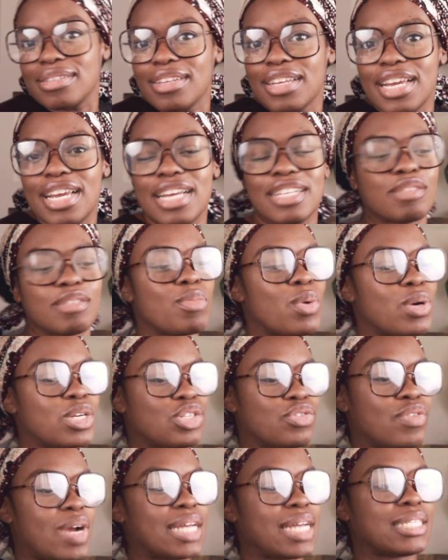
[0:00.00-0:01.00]
it's
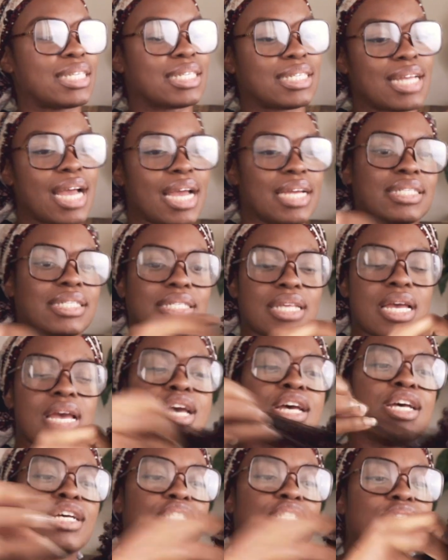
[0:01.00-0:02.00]
moisturized, it's nice.
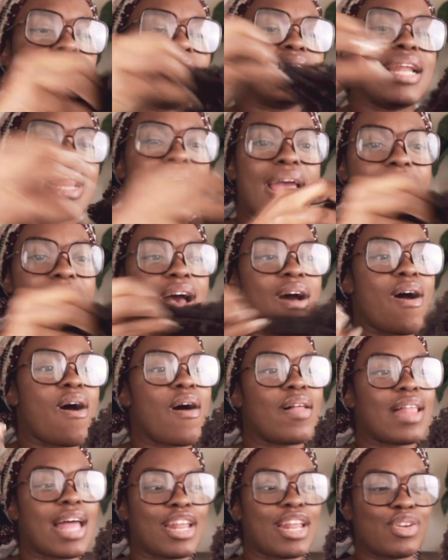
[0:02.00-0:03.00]
So now
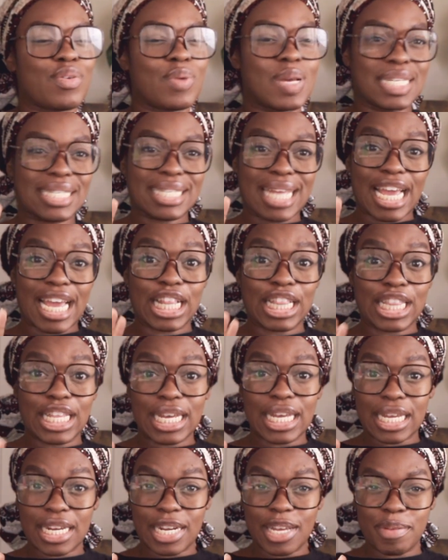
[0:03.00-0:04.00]
all I do is like
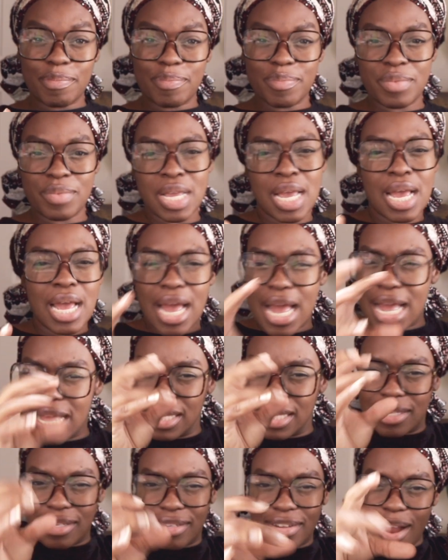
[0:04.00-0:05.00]
look at them
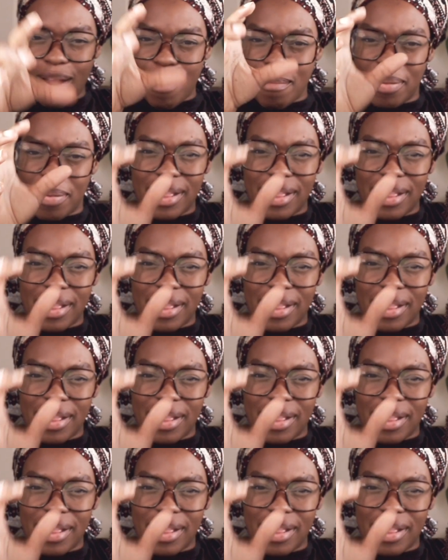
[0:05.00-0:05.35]
and start